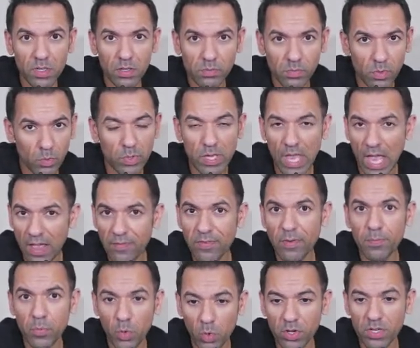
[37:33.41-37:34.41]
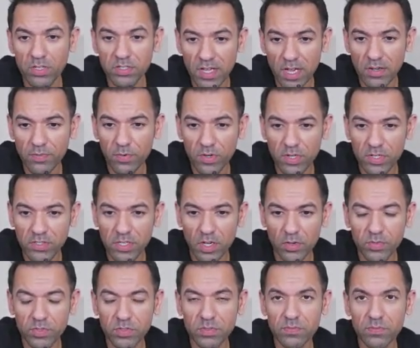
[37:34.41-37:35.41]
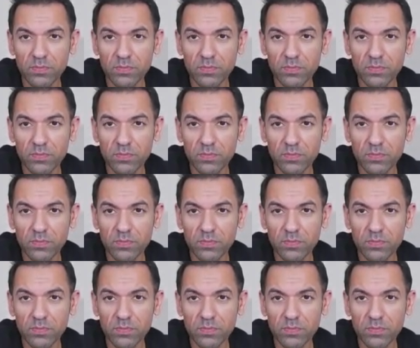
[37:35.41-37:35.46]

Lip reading: But we have it broken down for yourselves.